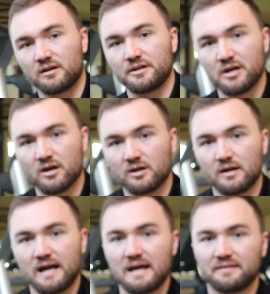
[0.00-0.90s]
our
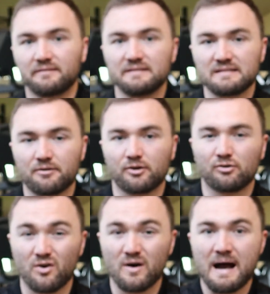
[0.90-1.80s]
younger athletes how to
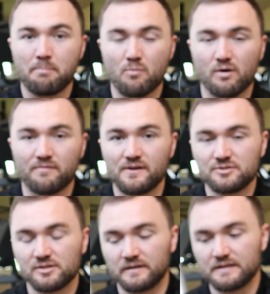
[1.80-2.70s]
crow hop more
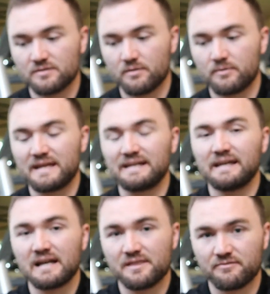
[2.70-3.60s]
efficiently so that when they
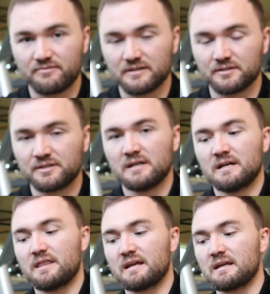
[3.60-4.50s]
get on the field,
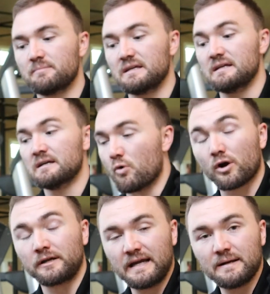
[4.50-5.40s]
they can be
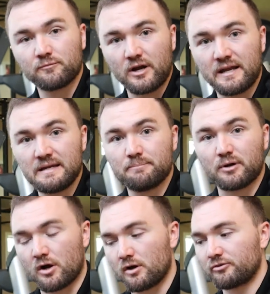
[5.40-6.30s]
more game ready,
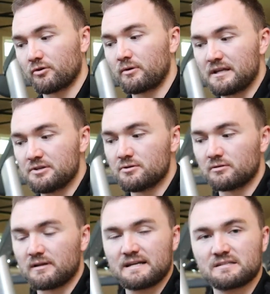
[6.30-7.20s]
but also can
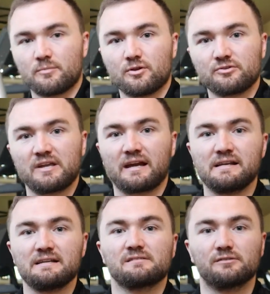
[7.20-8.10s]
utilize some of those
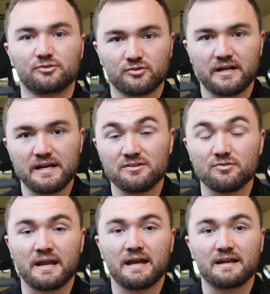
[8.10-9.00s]
techniques in their training
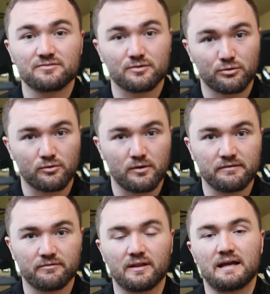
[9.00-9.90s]
to enhance their
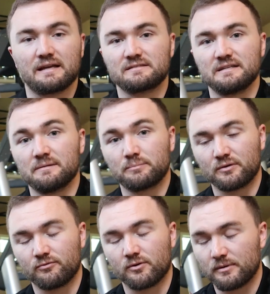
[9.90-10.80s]
throwing velocity and
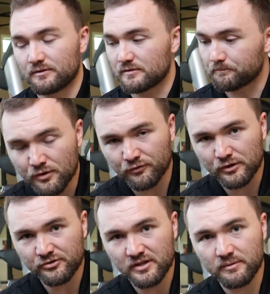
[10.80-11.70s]
performance. The
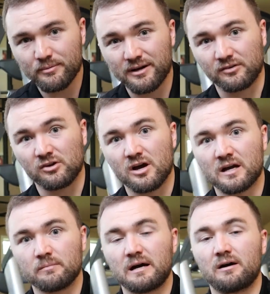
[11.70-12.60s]
first thing we want to
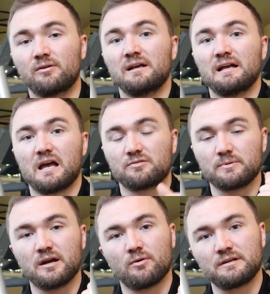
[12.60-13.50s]
talk about as
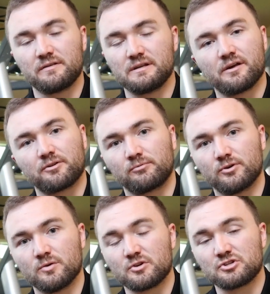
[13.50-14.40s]
we go into the other
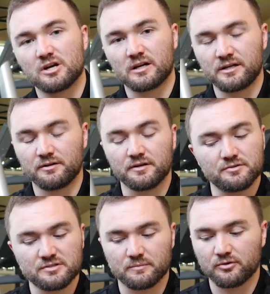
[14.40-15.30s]
room with Chuck here to
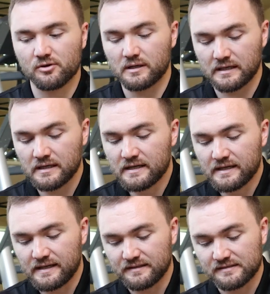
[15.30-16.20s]
do some throwing
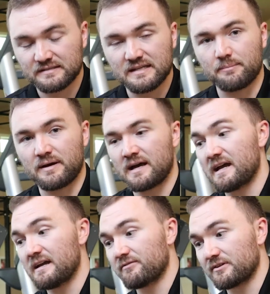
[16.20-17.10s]
is a step
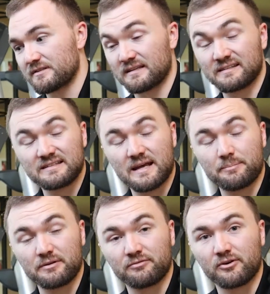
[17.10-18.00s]
behind versus a
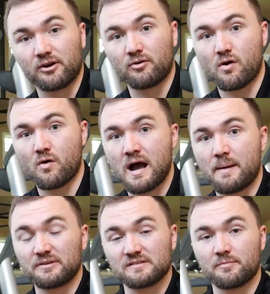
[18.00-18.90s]
step in front crow
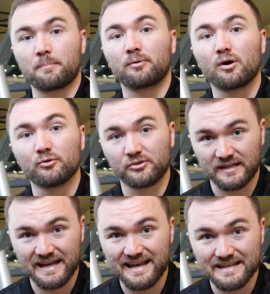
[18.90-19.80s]
hop and some of the pros and
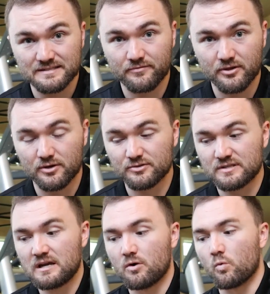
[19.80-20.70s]
cons of those,
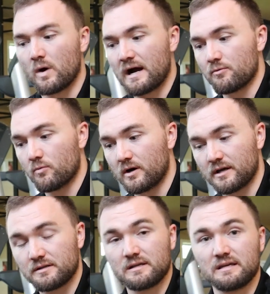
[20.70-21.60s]
why
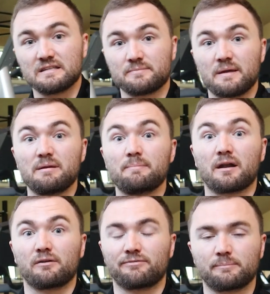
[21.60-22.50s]
one is maybe
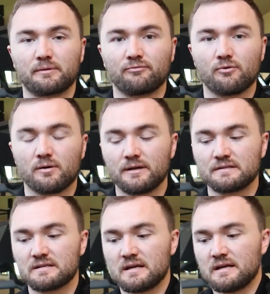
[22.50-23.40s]
better for
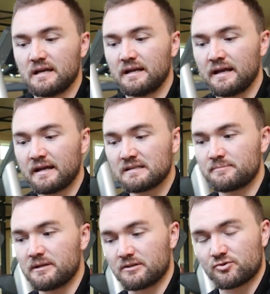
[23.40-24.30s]
performance
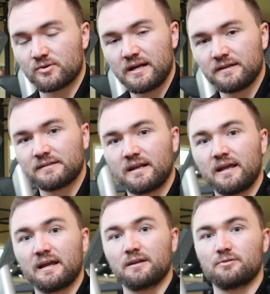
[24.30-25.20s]
enhancement in a training
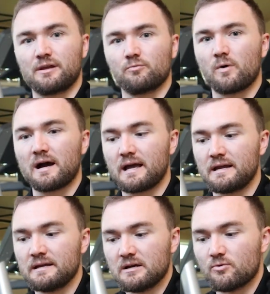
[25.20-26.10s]
setting and why